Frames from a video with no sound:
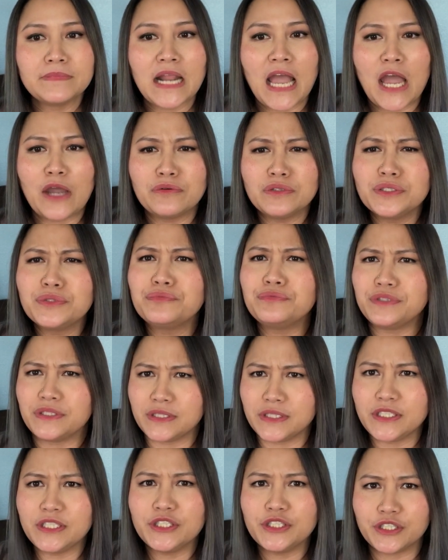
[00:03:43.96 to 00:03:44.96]
I was
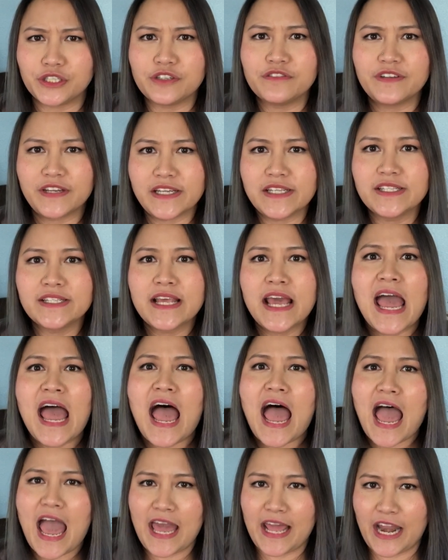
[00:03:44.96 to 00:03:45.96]
really nervous
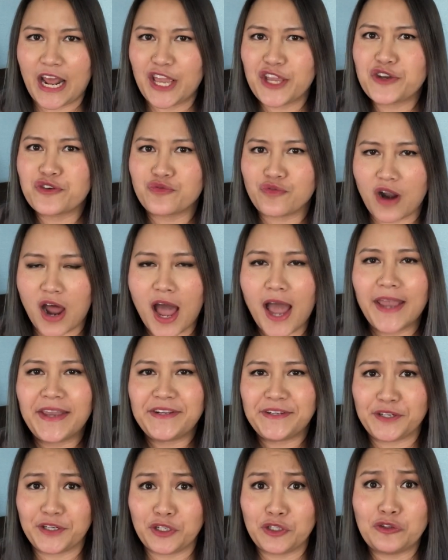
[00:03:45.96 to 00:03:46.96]
and I
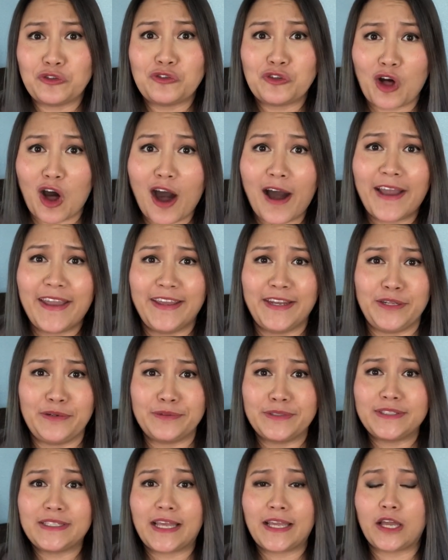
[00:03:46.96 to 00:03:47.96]
cried a lot. And it
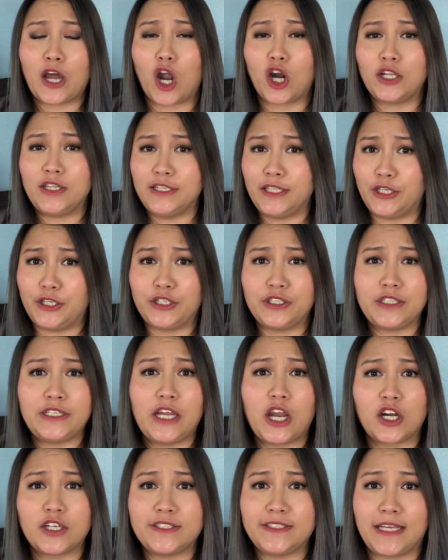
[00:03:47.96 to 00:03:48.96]
was like
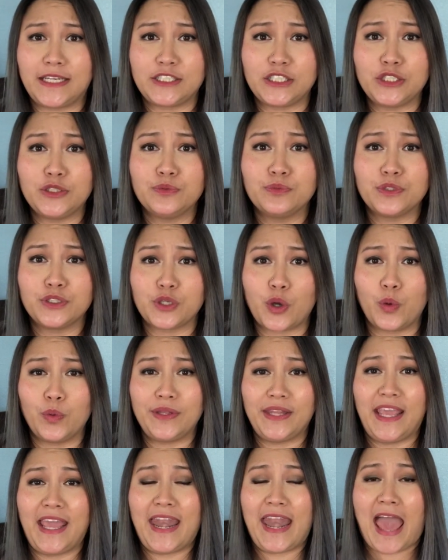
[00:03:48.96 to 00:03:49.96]
our session was
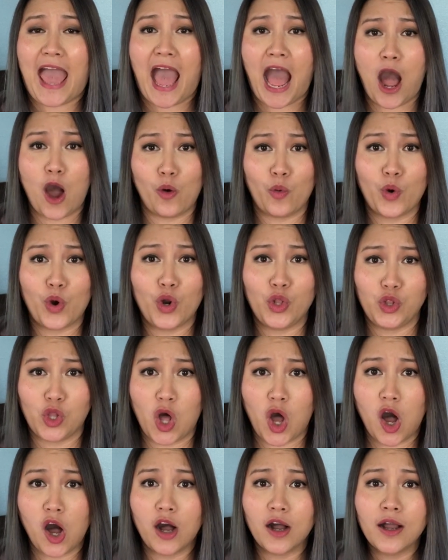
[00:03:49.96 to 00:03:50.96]
only an hour
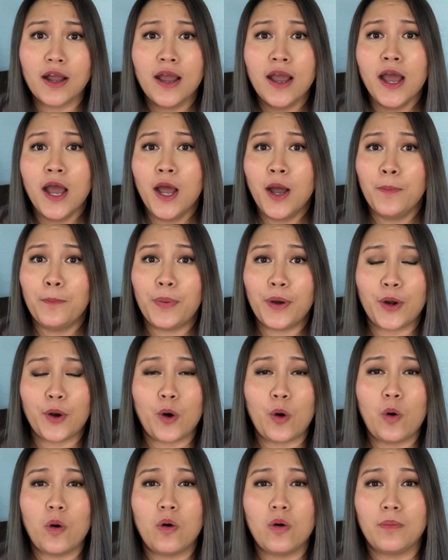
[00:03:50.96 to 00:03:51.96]
long, but
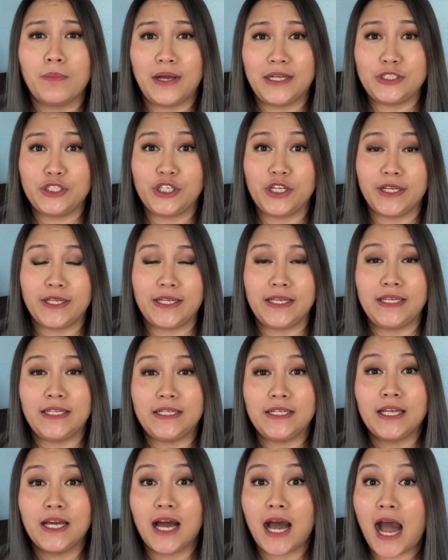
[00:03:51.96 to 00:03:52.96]
oh my
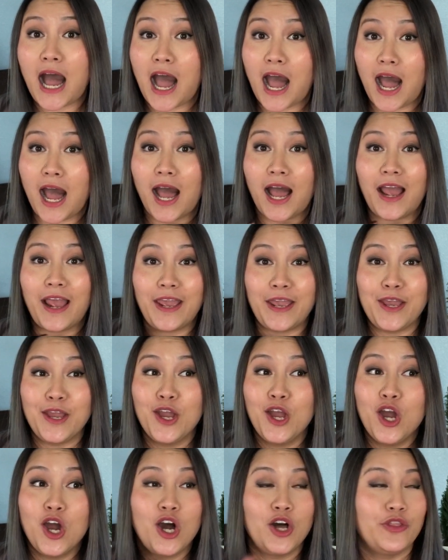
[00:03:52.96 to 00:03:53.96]
chicken,
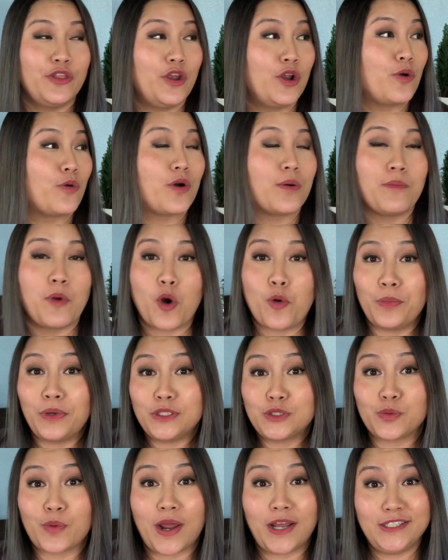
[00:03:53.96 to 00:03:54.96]
there were
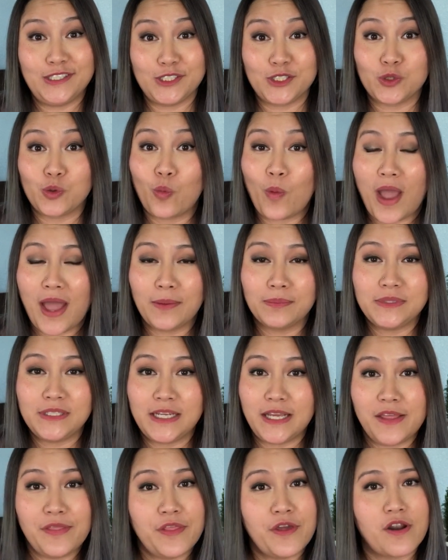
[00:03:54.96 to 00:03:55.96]
moments where I just wept
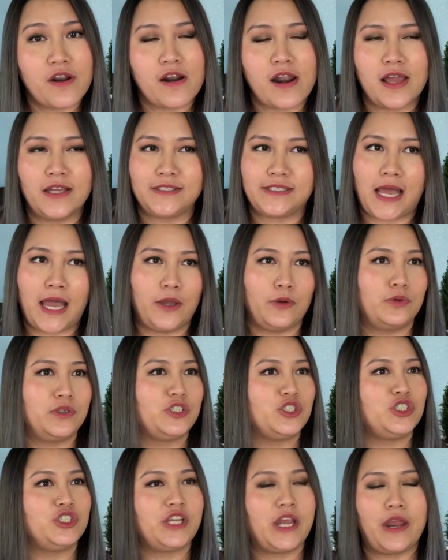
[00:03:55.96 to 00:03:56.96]
in there as I
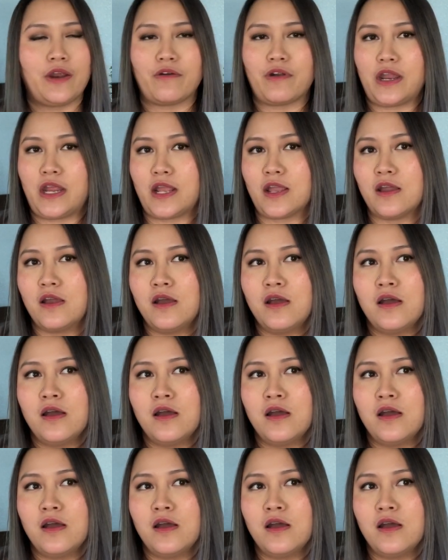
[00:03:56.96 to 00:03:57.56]
was sharing